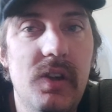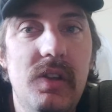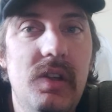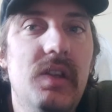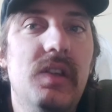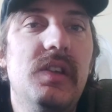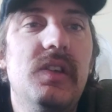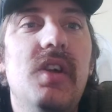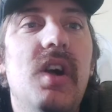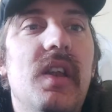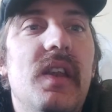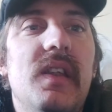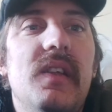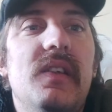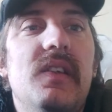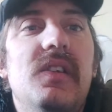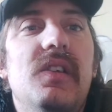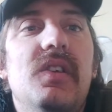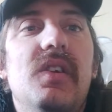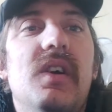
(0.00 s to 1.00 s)

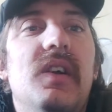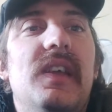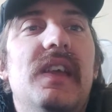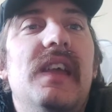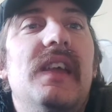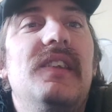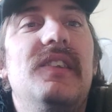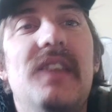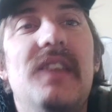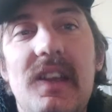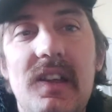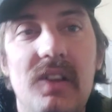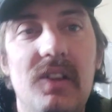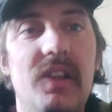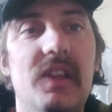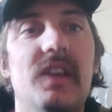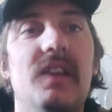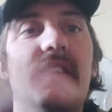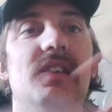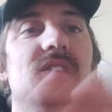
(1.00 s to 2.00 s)
You're not King
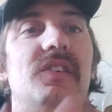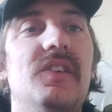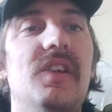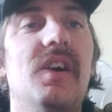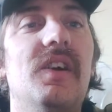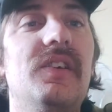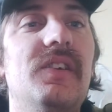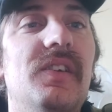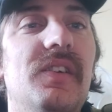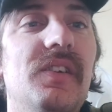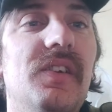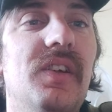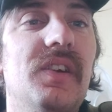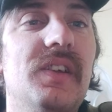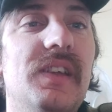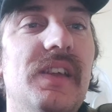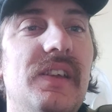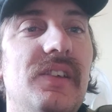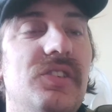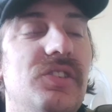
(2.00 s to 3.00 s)
Dingling, you know. You're not
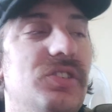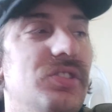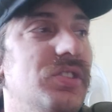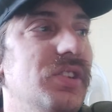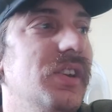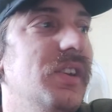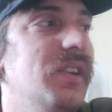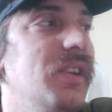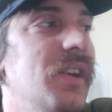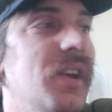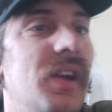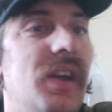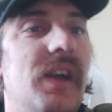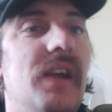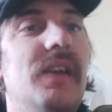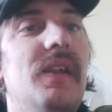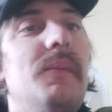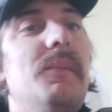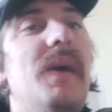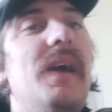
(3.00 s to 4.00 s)
King Shit,
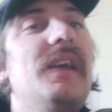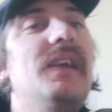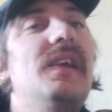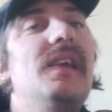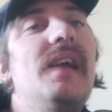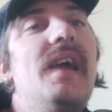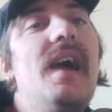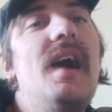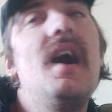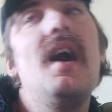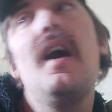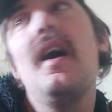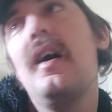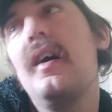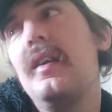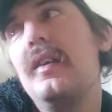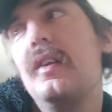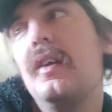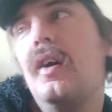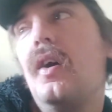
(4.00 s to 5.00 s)
and they're making out
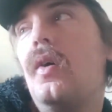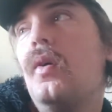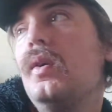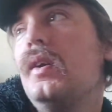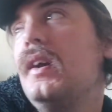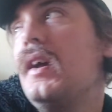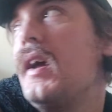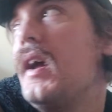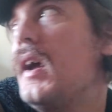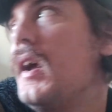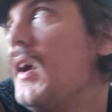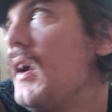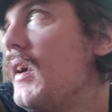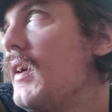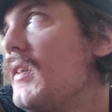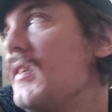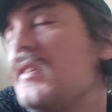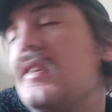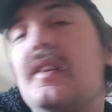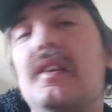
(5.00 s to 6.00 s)
and they're holding
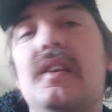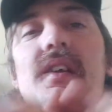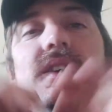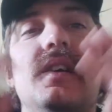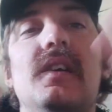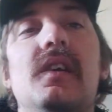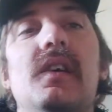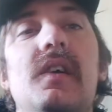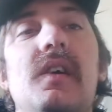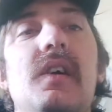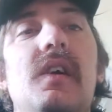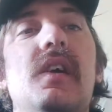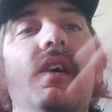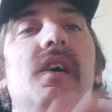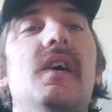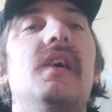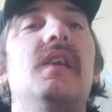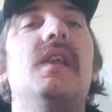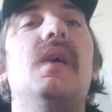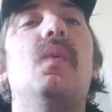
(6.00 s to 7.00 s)
hands and they're
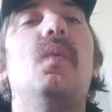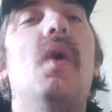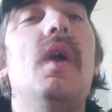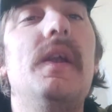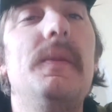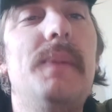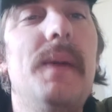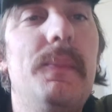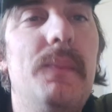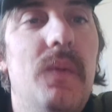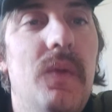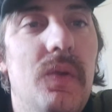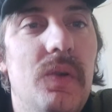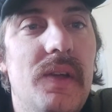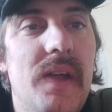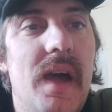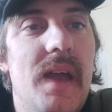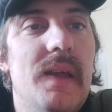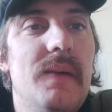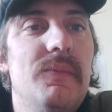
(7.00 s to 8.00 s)
wanting people to
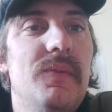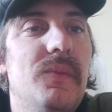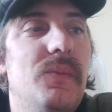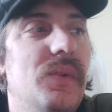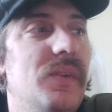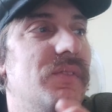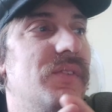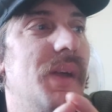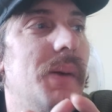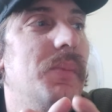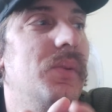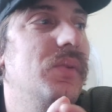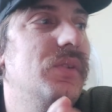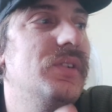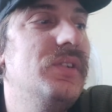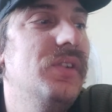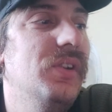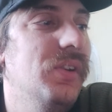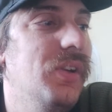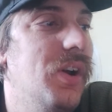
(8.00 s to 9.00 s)
look at them. And when someone
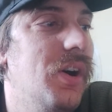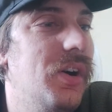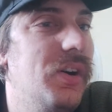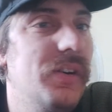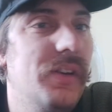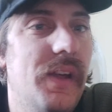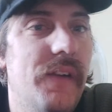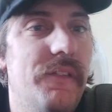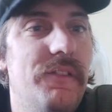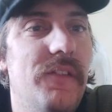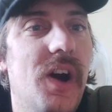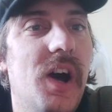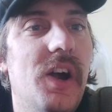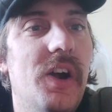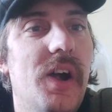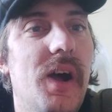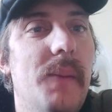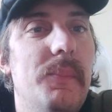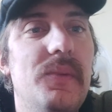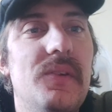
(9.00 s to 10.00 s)
looks too long, they're
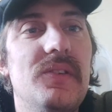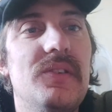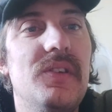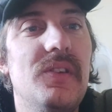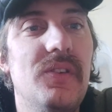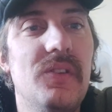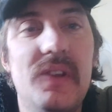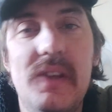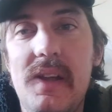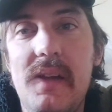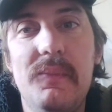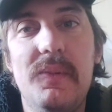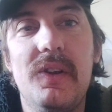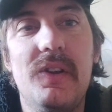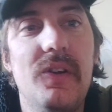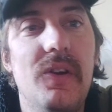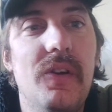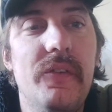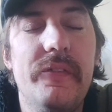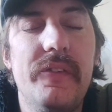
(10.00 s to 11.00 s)
far up because you're looking at their
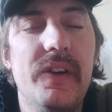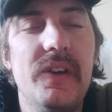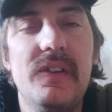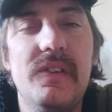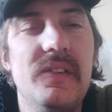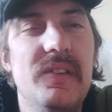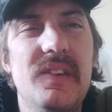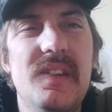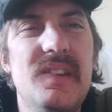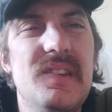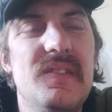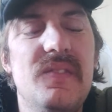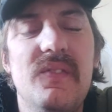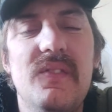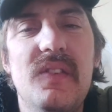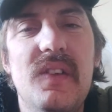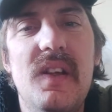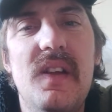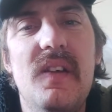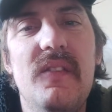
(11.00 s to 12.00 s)
girlfriend. It's just
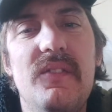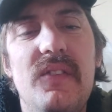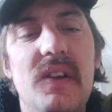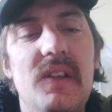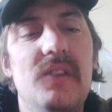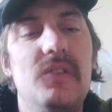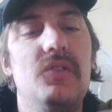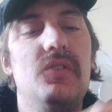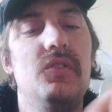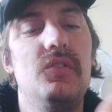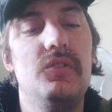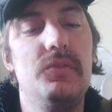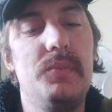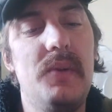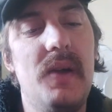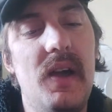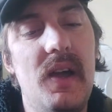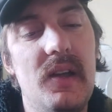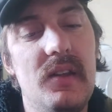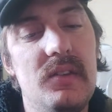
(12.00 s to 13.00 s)
fucking
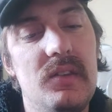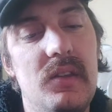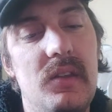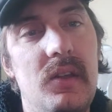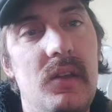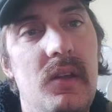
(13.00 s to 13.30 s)
douchebags.